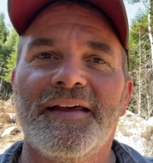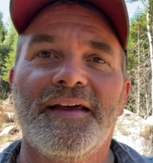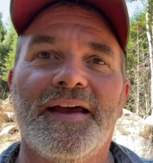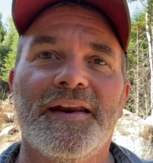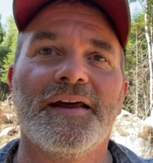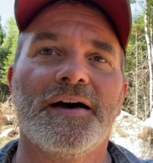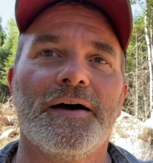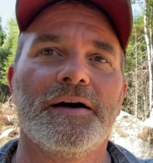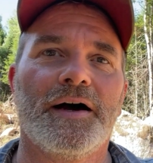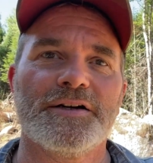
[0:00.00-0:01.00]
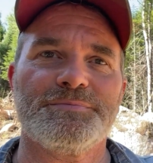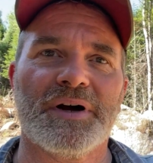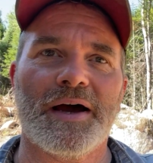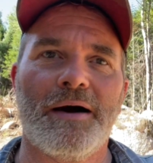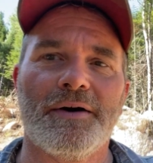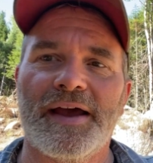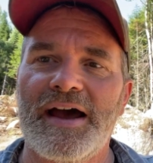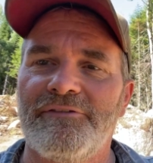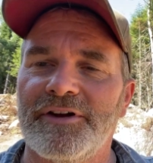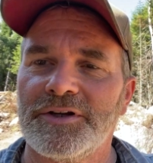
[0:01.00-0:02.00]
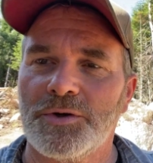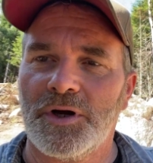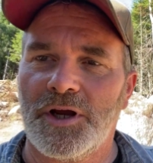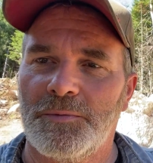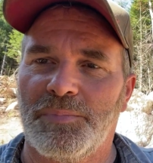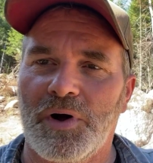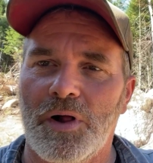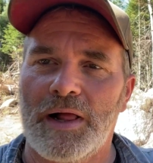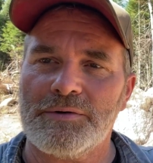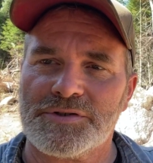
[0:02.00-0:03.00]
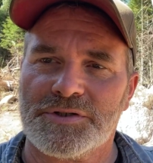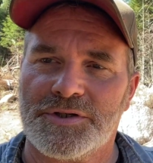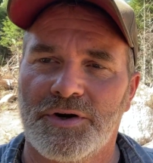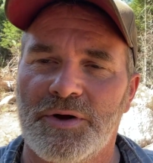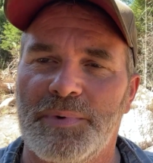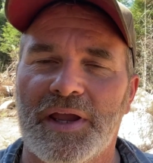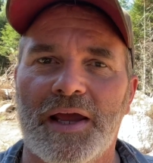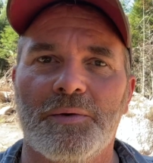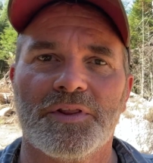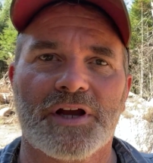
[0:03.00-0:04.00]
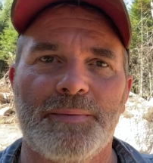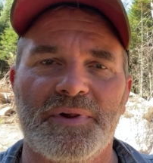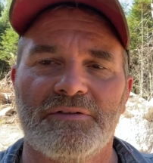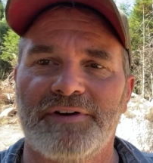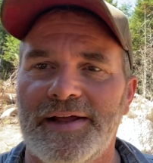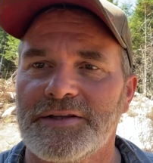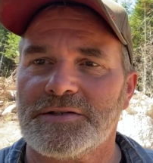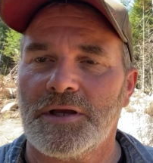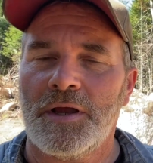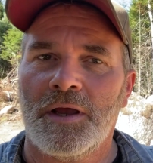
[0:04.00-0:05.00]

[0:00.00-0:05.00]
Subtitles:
And I was about an hour and a half into it, and Paul House showed up again with a couple of vets.